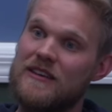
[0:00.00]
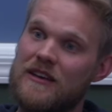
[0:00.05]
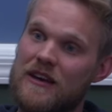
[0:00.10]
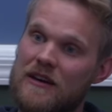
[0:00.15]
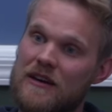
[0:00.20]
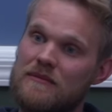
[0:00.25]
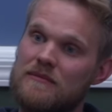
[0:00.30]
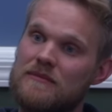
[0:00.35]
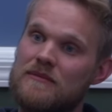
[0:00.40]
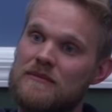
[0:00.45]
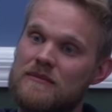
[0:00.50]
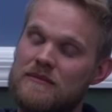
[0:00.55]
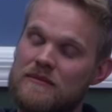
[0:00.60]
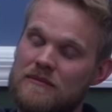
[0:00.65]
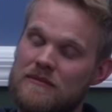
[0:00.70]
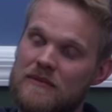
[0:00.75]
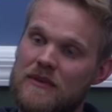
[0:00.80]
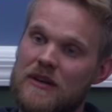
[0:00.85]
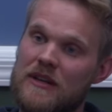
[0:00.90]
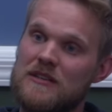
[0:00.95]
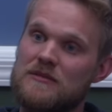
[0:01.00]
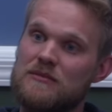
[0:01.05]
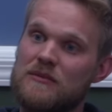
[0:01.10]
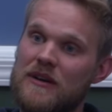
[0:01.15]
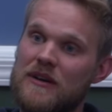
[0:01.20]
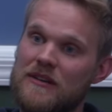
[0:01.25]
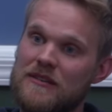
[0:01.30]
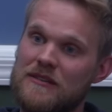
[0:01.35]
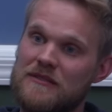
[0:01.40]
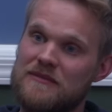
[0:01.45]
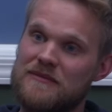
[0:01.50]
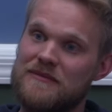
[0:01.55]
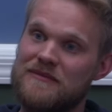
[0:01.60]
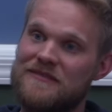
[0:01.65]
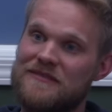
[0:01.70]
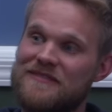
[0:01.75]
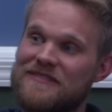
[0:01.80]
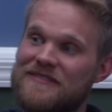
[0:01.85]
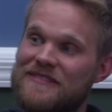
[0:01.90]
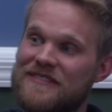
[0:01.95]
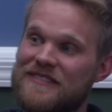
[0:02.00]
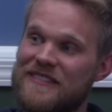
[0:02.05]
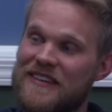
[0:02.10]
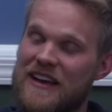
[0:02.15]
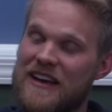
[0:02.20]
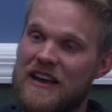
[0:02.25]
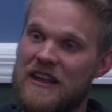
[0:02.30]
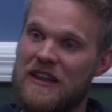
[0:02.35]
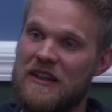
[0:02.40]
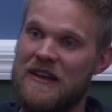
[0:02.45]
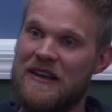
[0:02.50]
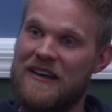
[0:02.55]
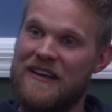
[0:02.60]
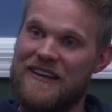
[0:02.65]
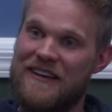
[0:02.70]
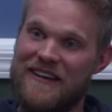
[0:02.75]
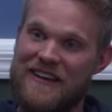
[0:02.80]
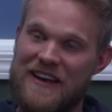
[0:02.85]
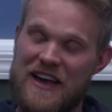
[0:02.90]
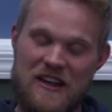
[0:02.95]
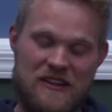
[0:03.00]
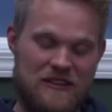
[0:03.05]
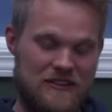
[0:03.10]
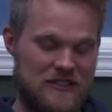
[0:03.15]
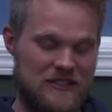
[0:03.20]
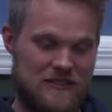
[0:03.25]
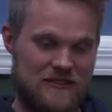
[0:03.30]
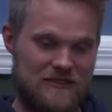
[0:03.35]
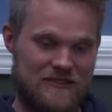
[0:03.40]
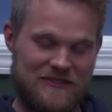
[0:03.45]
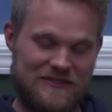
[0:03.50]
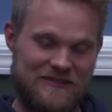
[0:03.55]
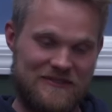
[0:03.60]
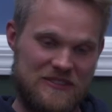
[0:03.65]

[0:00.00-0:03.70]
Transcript: Yeah, it is wild. And it just,